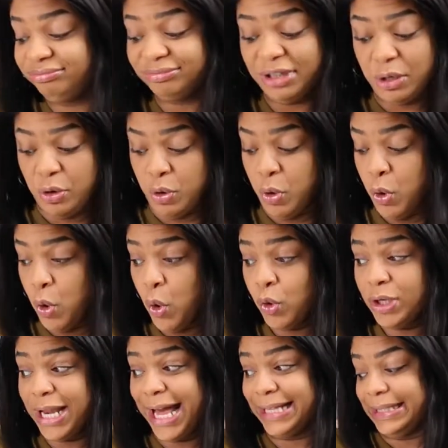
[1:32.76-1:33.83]
a
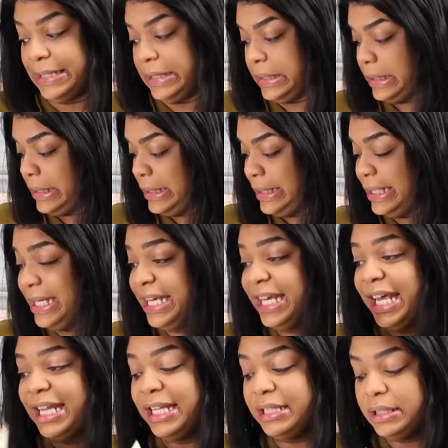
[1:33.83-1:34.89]
whole lot.
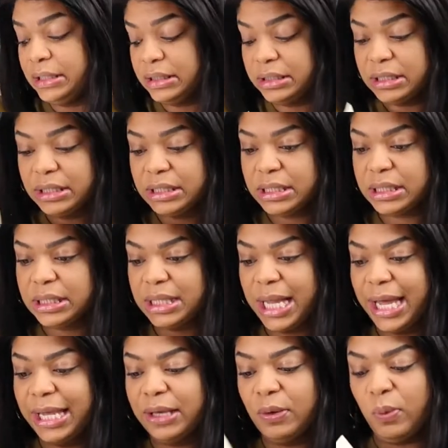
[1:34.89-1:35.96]
And this is just
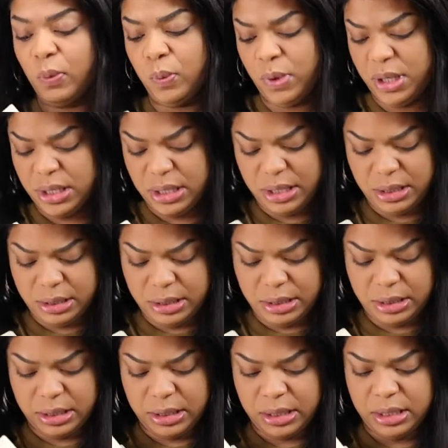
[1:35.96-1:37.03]
like one
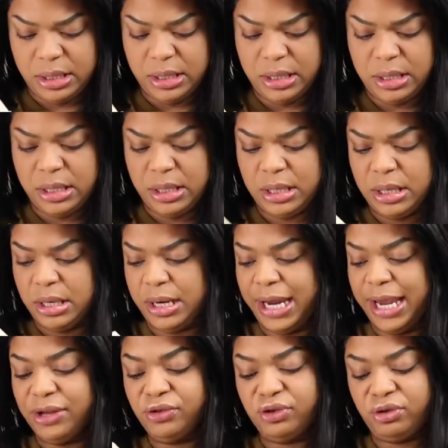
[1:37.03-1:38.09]

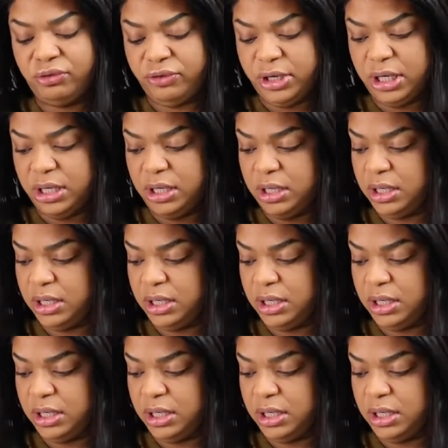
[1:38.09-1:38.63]
entry,